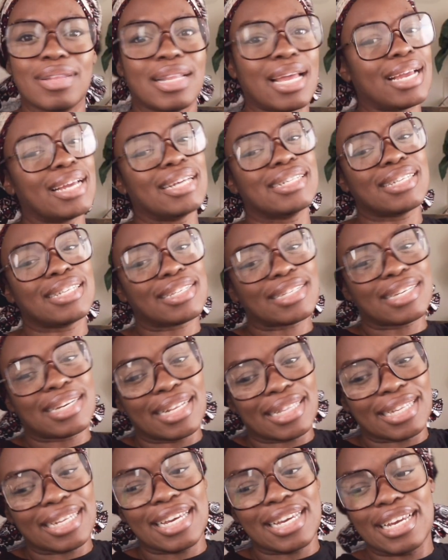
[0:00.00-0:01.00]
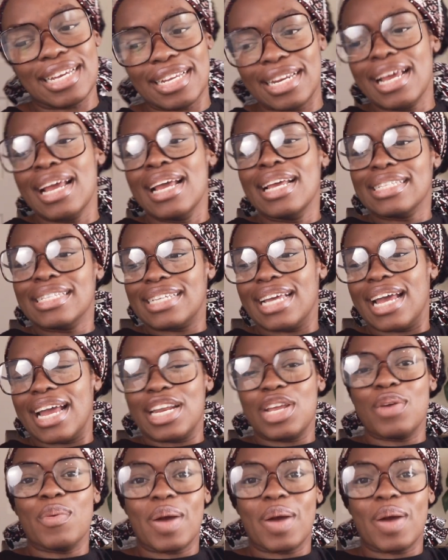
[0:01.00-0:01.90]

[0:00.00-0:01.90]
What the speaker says: Like, is this going to lead to any